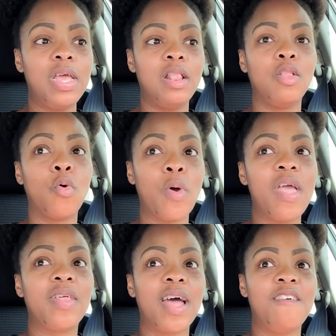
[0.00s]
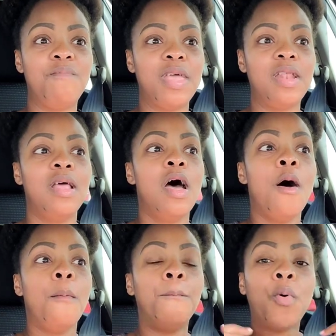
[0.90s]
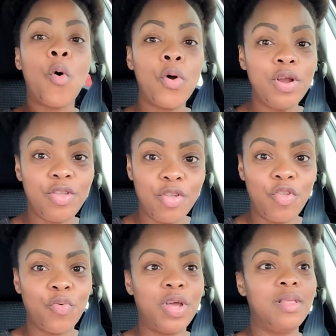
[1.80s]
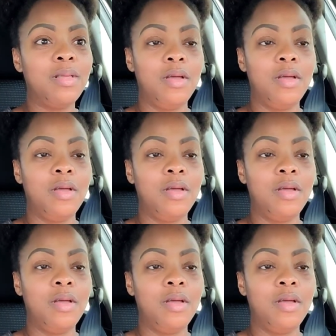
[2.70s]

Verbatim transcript: in the way that I've been born to do it,